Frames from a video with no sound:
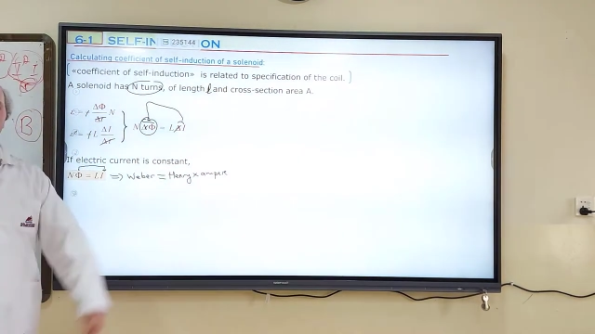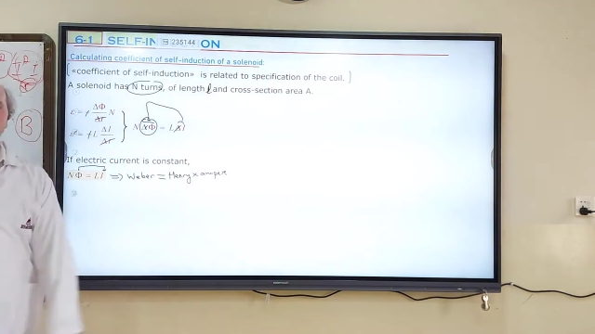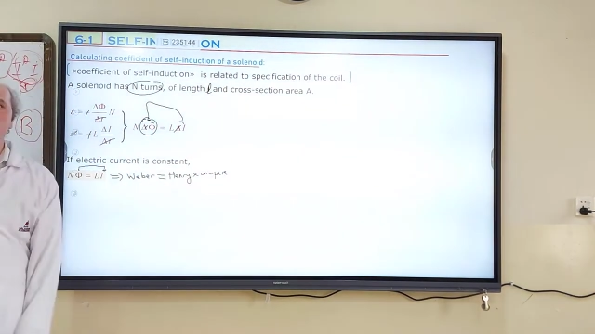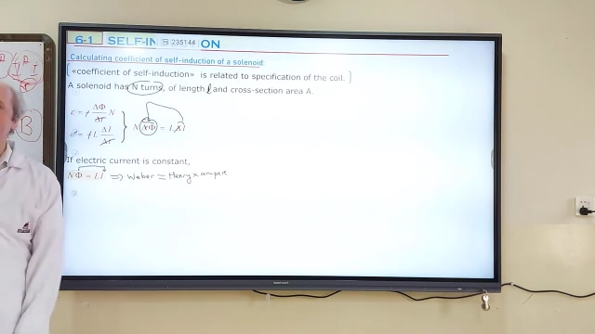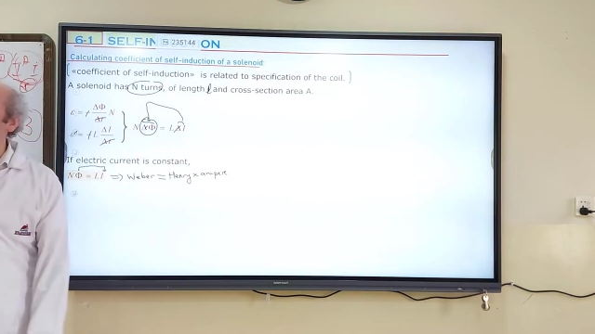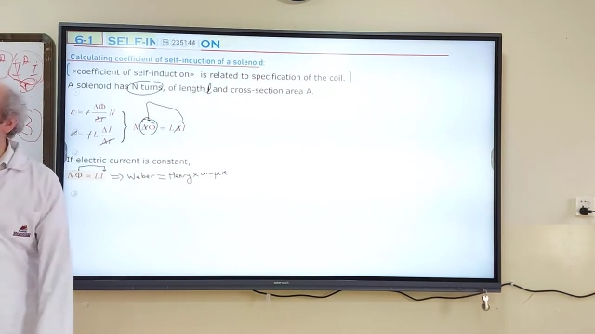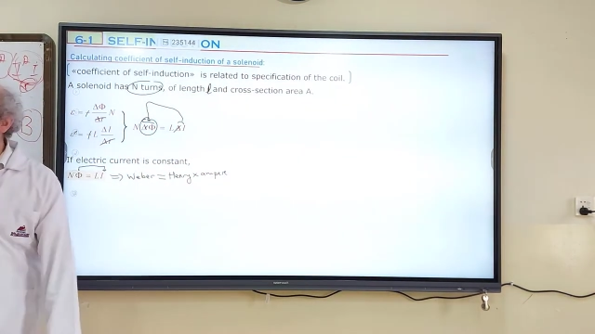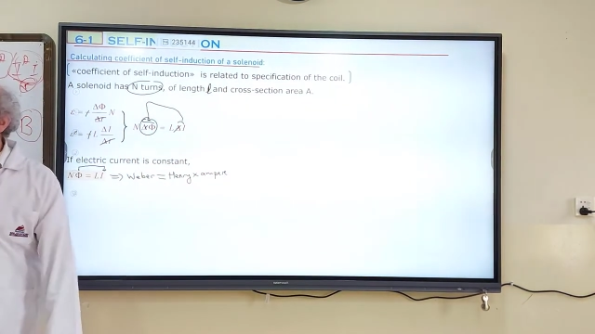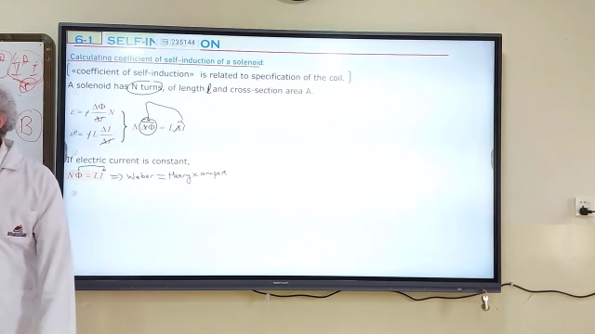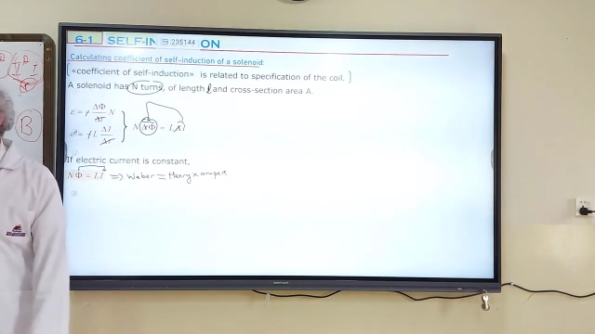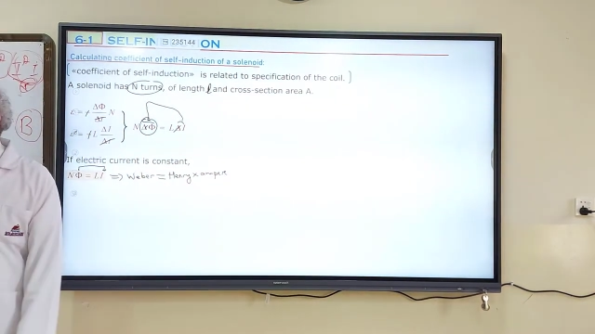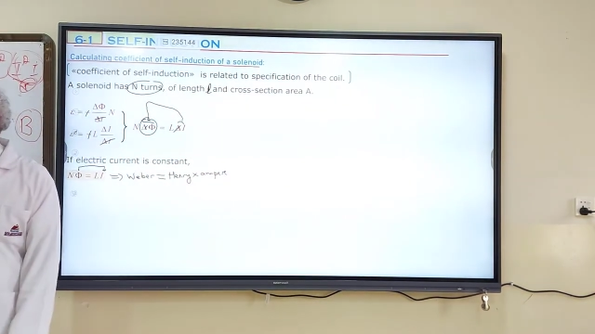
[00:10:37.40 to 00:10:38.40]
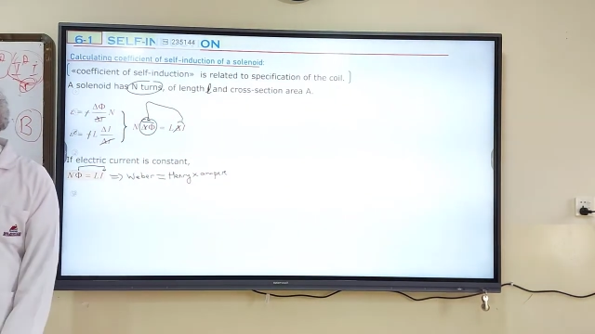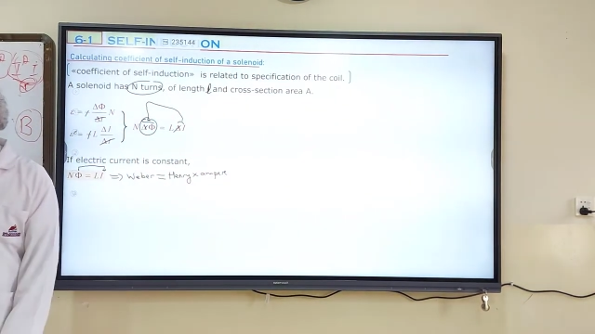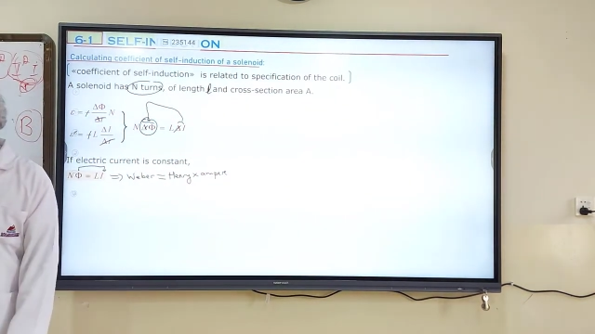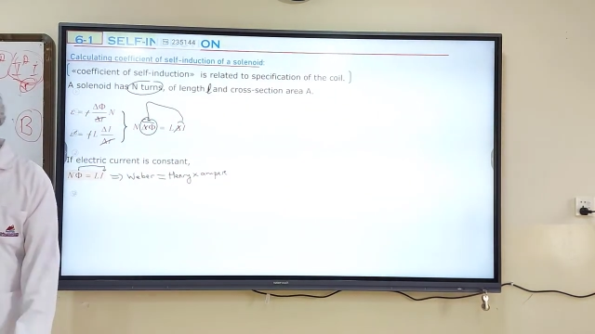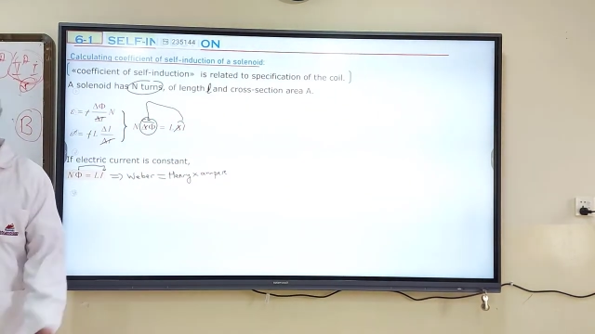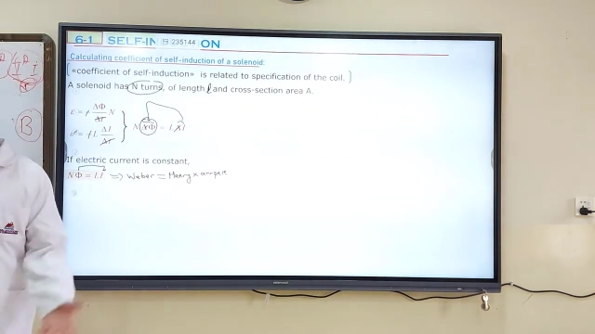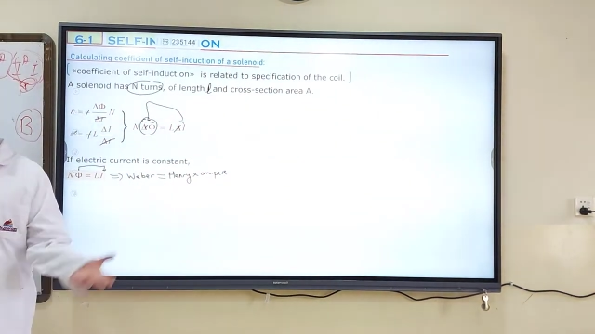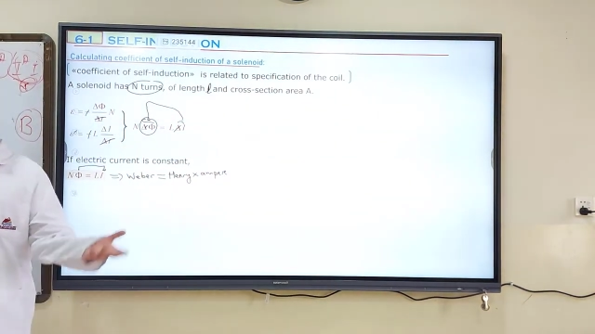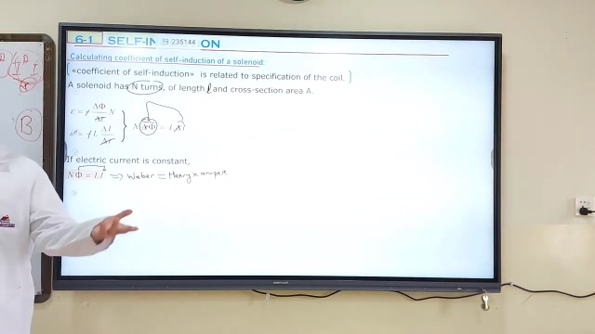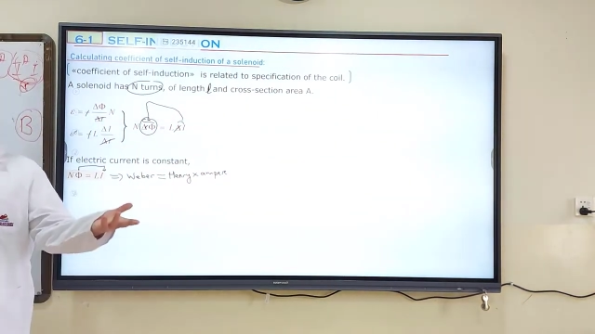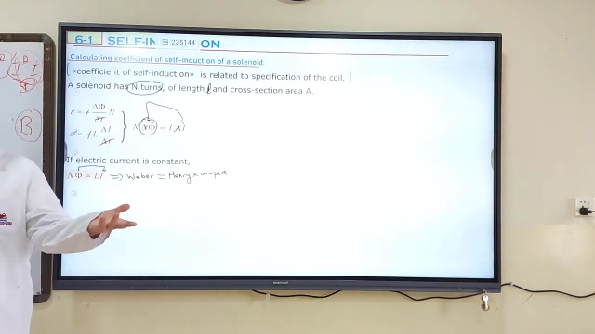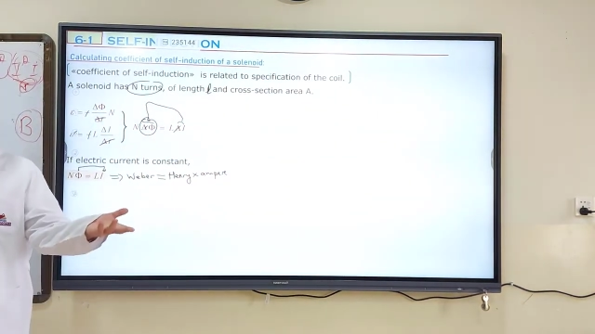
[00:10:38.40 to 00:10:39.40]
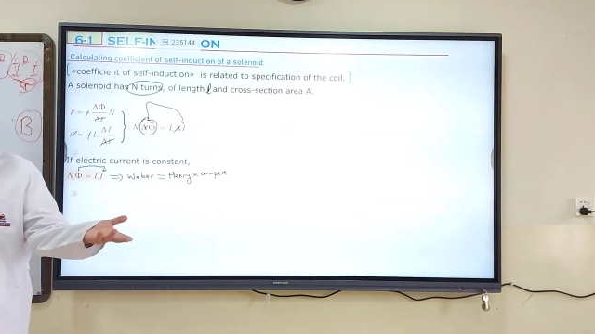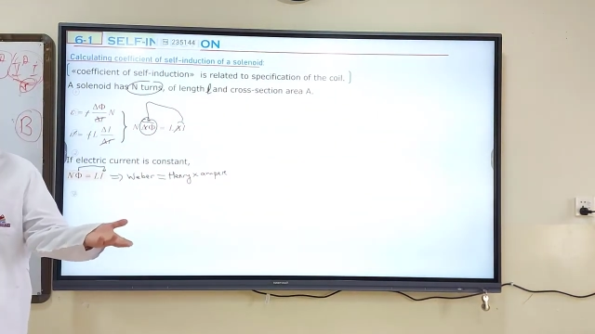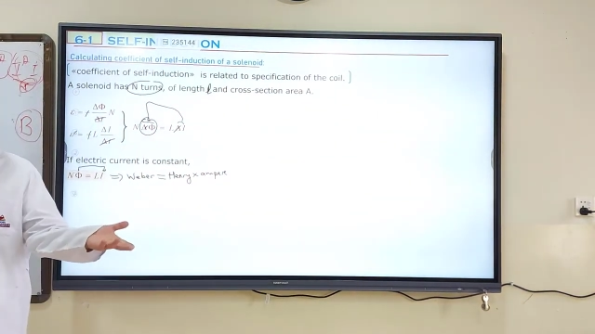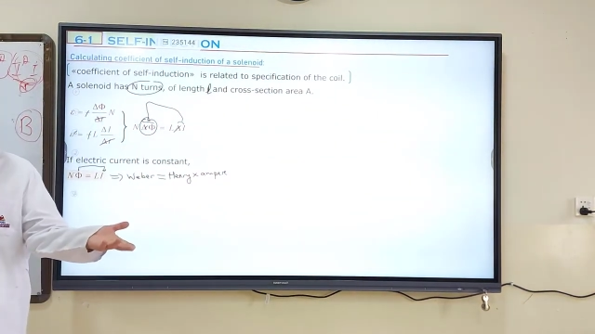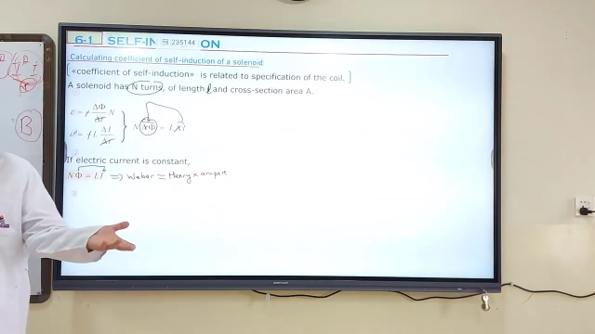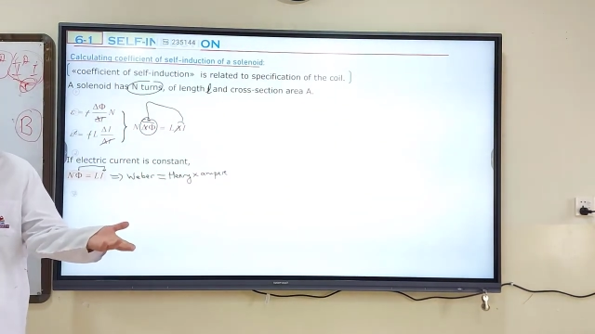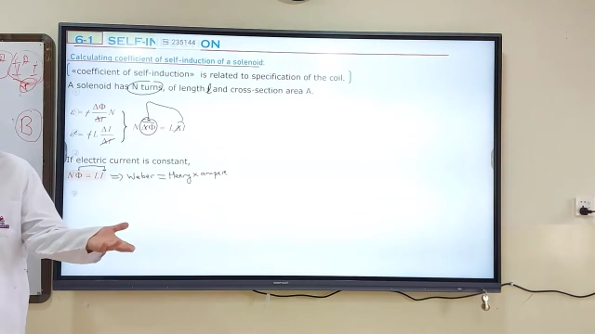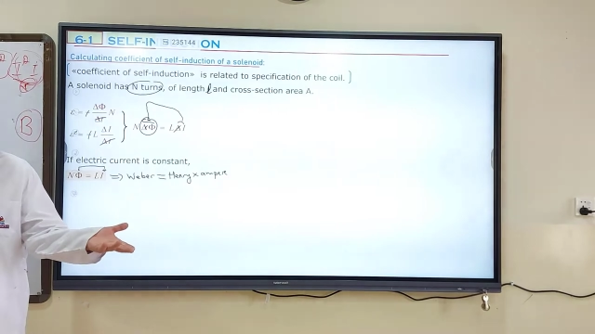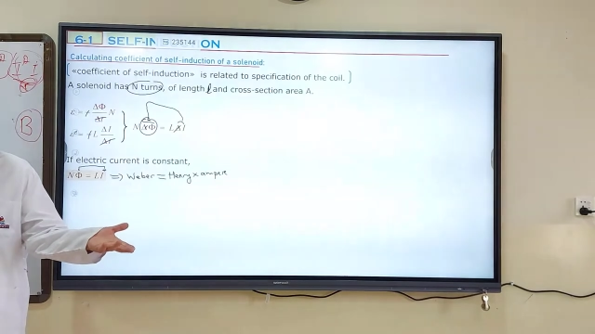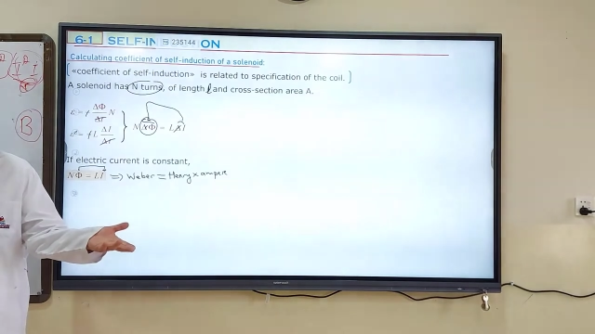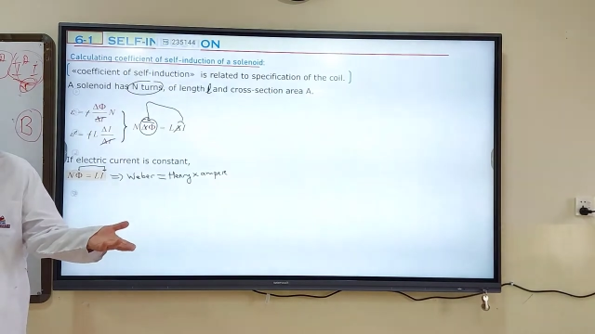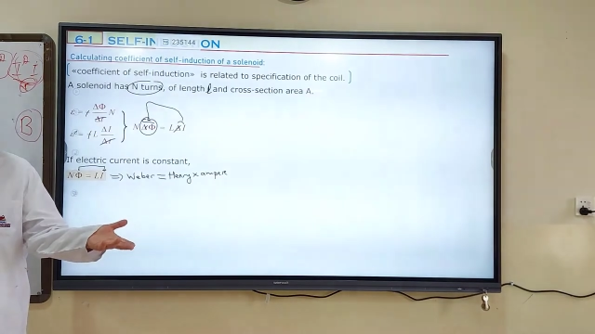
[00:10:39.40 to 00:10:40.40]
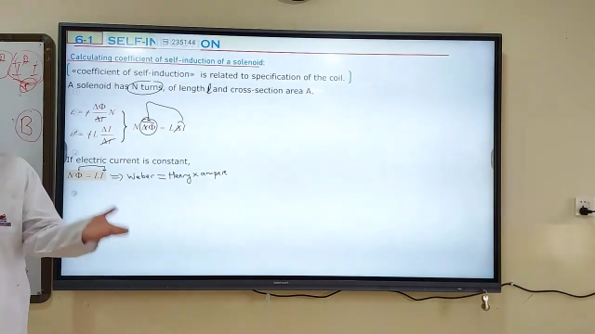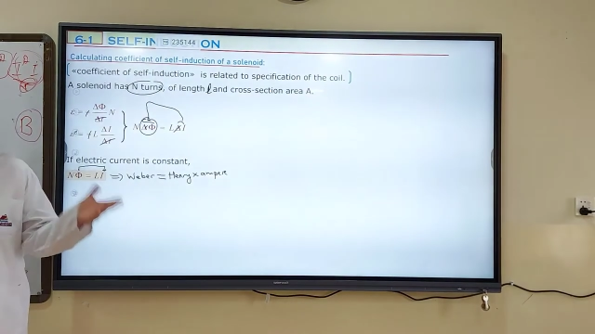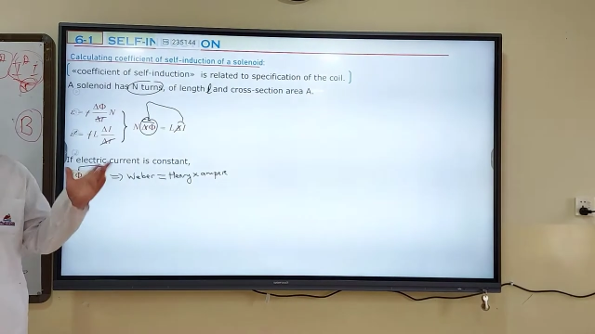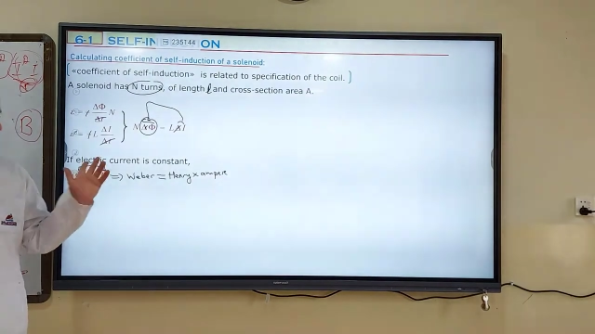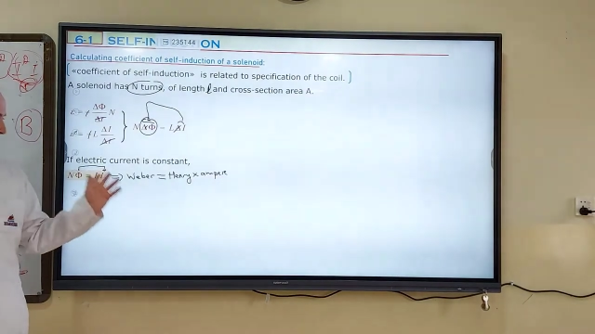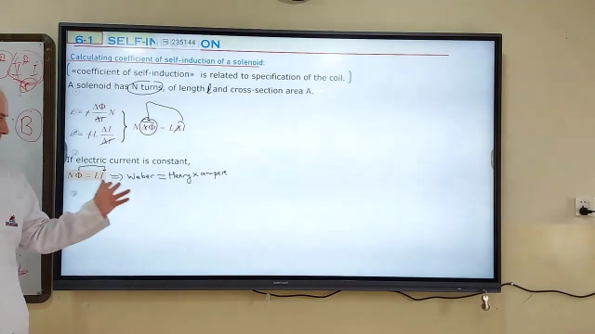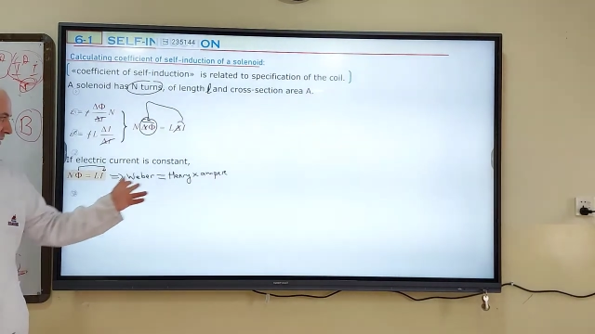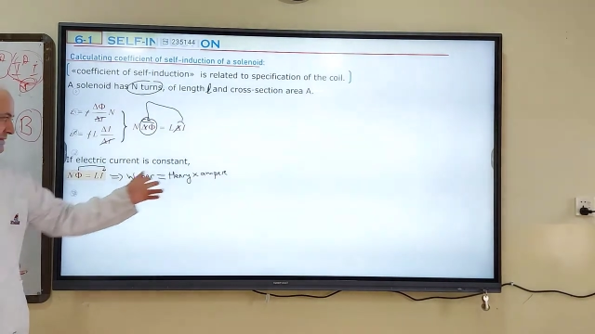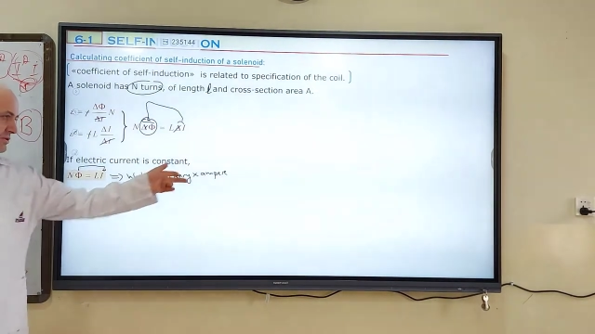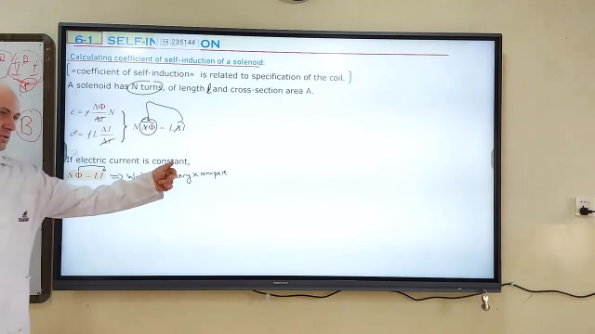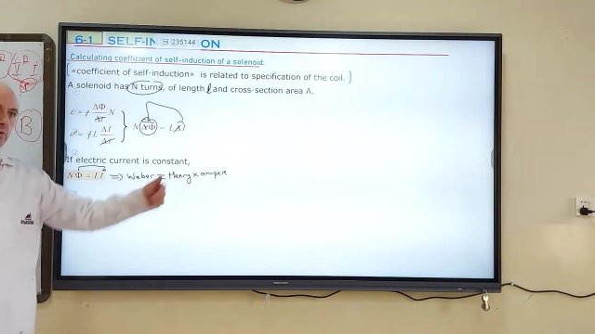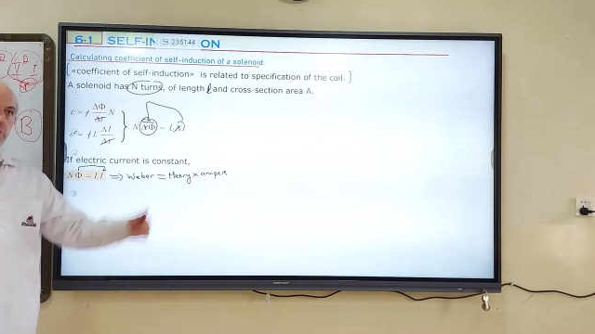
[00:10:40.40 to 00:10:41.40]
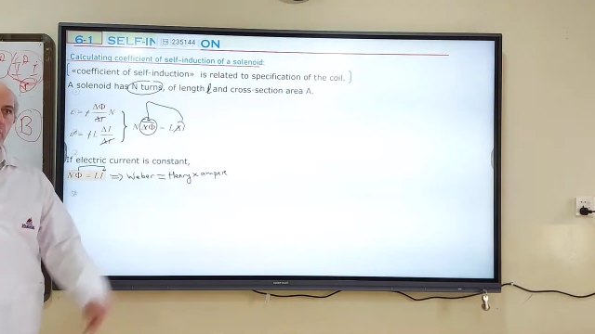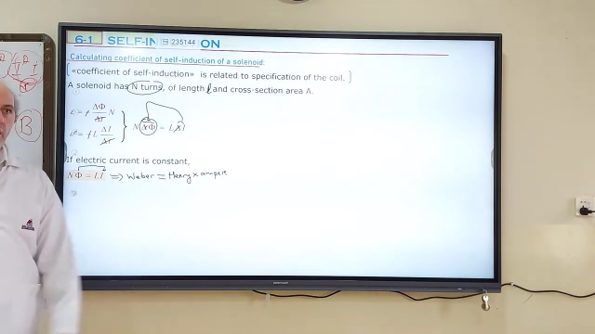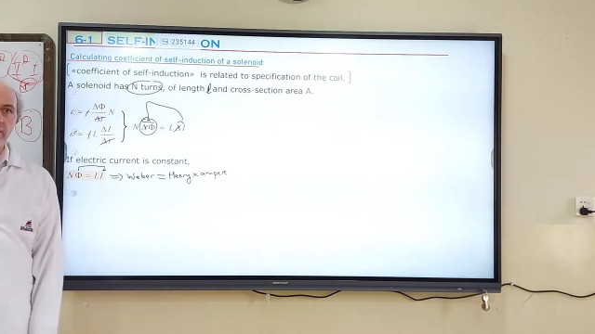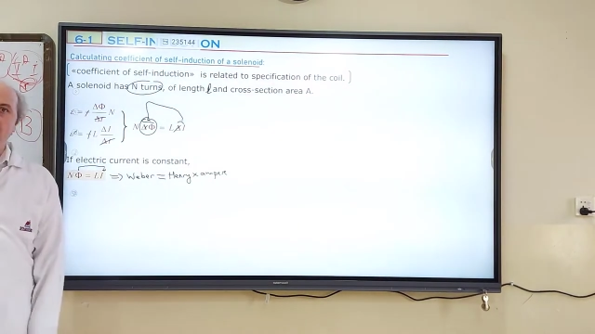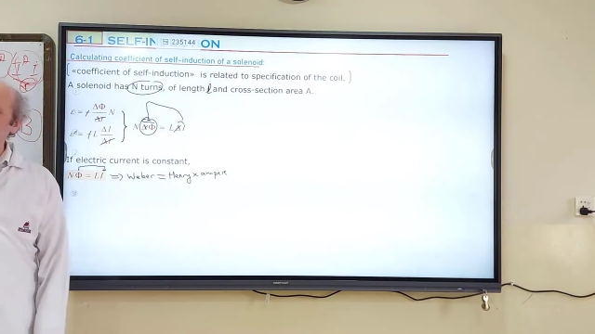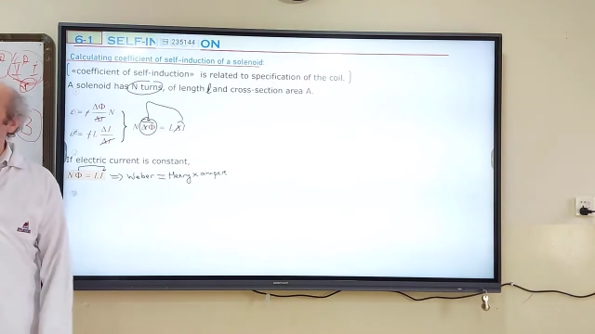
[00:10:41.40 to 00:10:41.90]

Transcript: Nobody's mouth can be seen.